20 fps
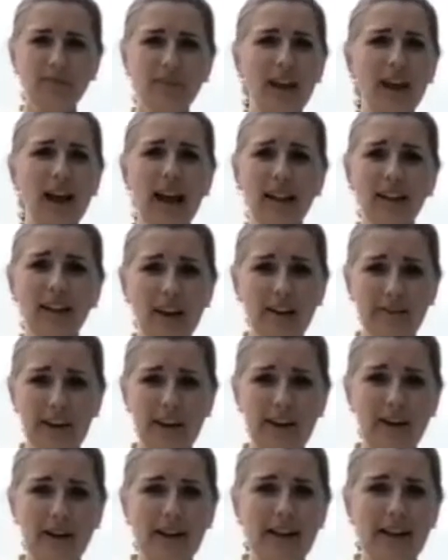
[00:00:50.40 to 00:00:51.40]
I love it.
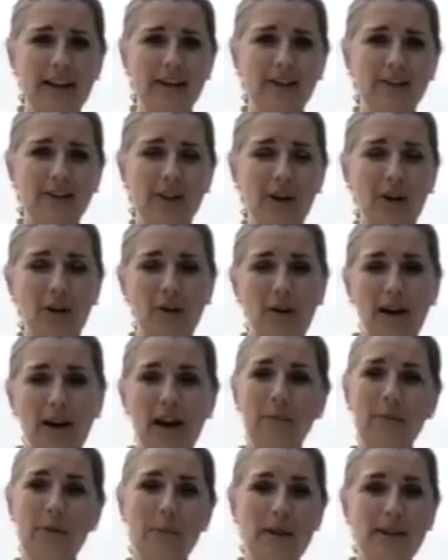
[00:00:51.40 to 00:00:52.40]
So a
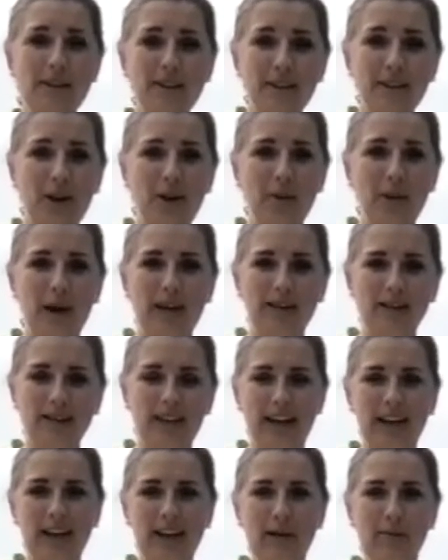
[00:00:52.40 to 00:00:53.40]
couple months ago, I
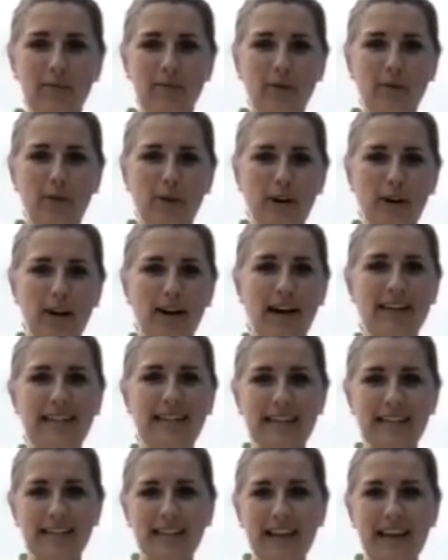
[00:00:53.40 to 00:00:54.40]
signed up for a
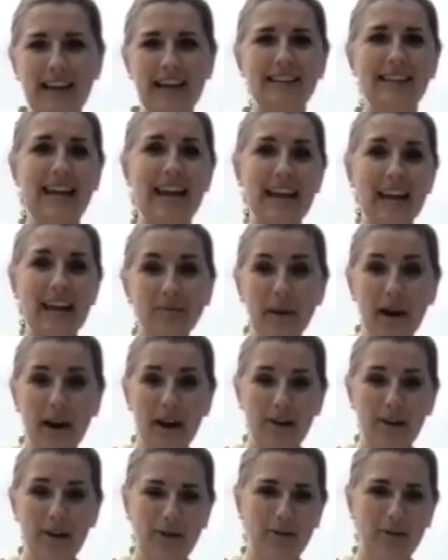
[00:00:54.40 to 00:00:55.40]
Disney
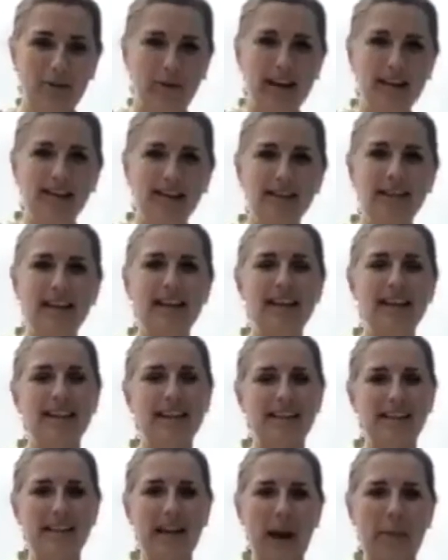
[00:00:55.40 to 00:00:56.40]
10-miler race
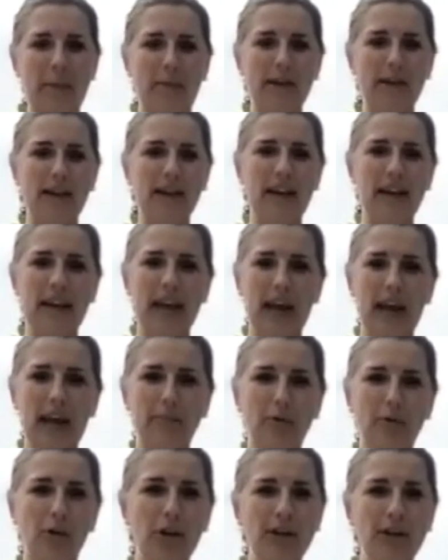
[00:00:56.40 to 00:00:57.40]
that's happening in
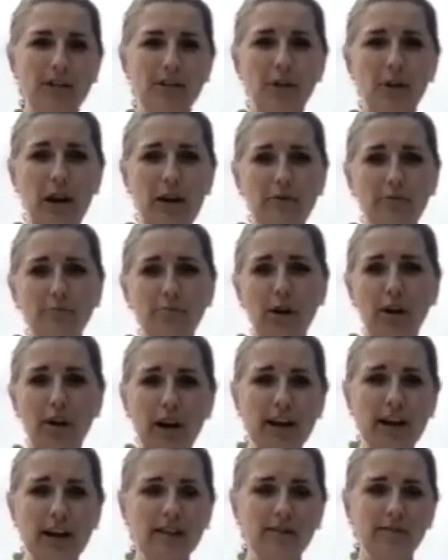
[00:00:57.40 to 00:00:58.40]
April. And so I've
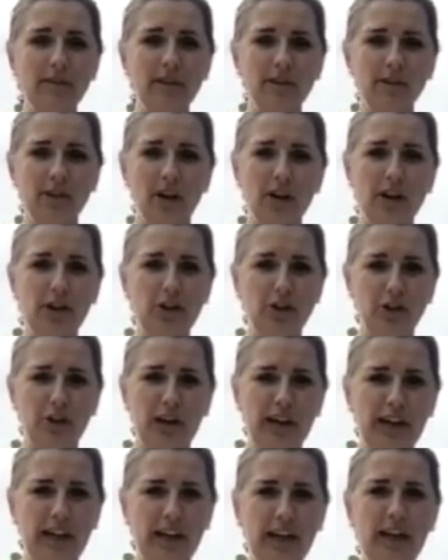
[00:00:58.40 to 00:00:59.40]
progressively started
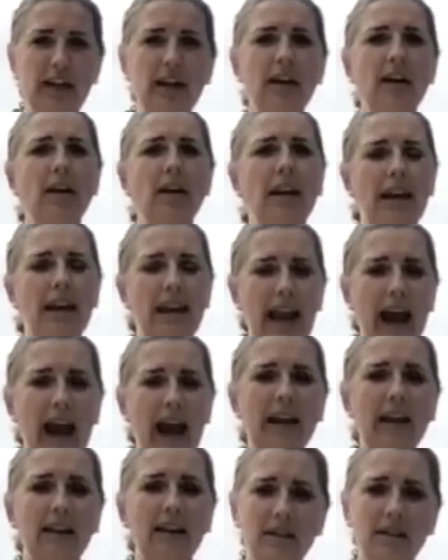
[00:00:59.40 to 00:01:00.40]
training and
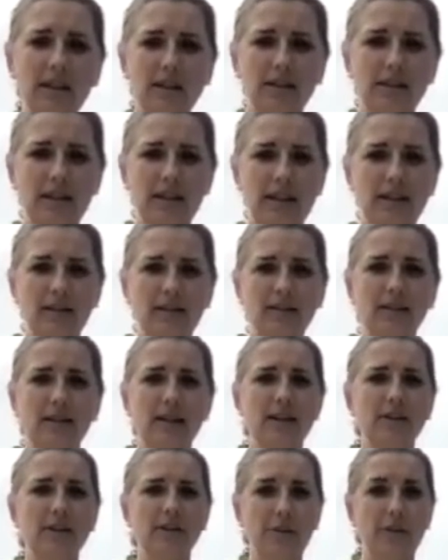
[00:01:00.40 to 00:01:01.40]
adding distance
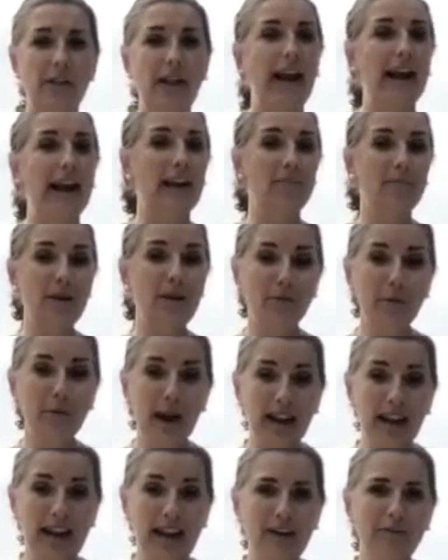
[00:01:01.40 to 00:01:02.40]
so that I can be
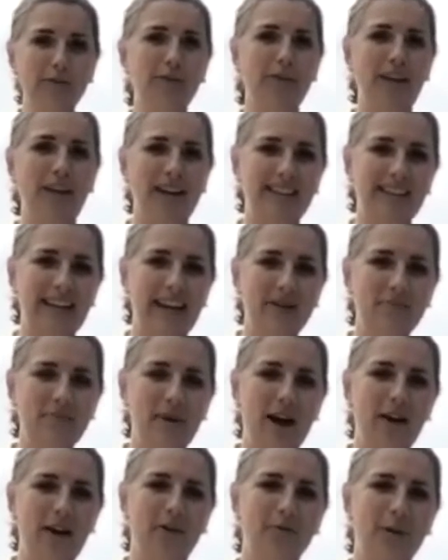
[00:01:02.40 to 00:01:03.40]
ready for that
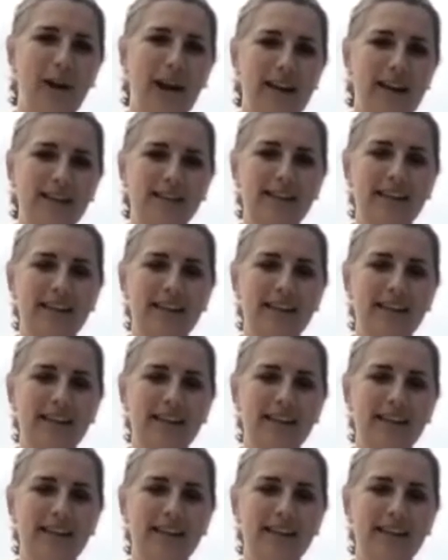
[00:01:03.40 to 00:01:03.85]
10-mile race